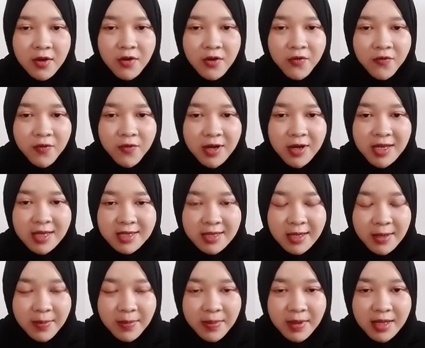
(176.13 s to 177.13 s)
For
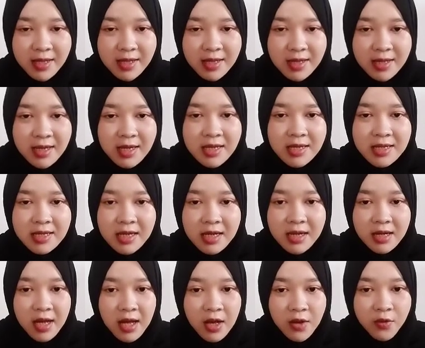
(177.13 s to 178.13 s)
example, the
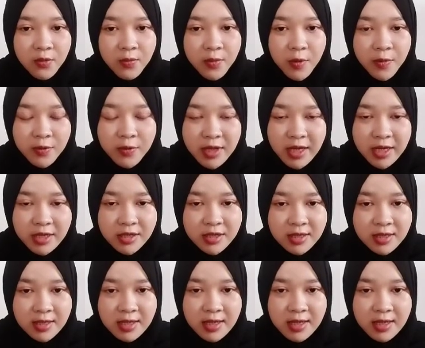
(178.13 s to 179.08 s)
cow population.